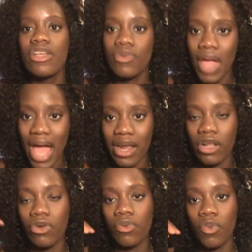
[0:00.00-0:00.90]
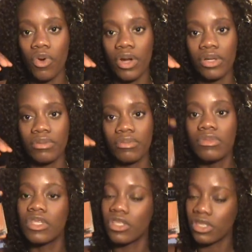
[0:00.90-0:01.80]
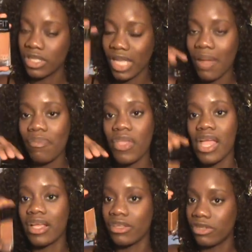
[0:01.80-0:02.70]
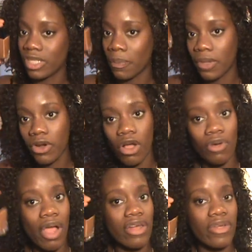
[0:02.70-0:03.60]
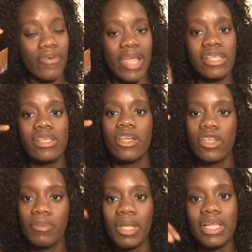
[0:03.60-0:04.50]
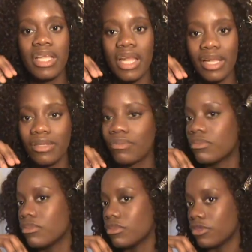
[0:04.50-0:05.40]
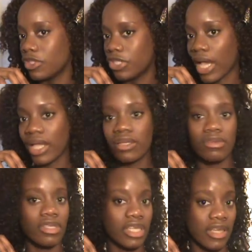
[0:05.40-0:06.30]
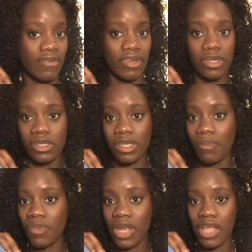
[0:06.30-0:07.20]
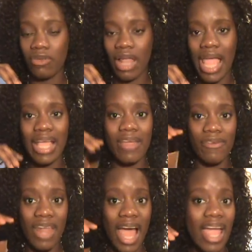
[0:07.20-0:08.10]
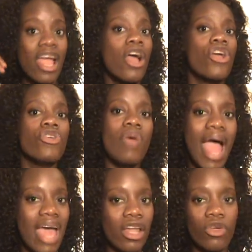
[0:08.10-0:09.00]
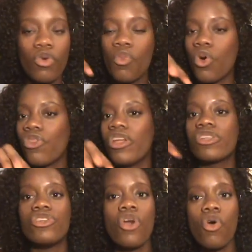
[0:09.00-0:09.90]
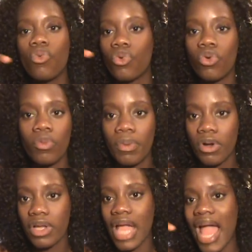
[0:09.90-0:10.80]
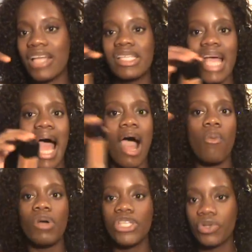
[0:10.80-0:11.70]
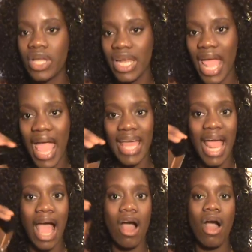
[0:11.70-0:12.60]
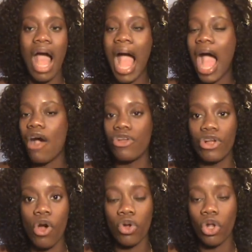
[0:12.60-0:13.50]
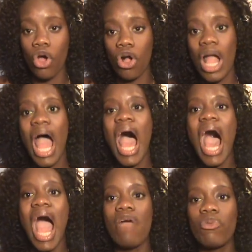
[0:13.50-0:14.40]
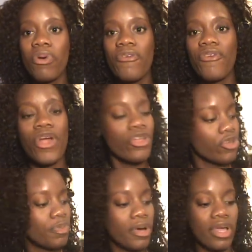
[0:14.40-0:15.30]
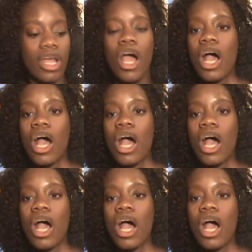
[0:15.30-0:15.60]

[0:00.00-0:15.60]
you add a little more. Same thing. You stipple it all around your face. You blend it in. Check. See if it's something that you like. If not, you add a little more. There's no rule book as to how much you can add, how you're going along. I would prefer you put,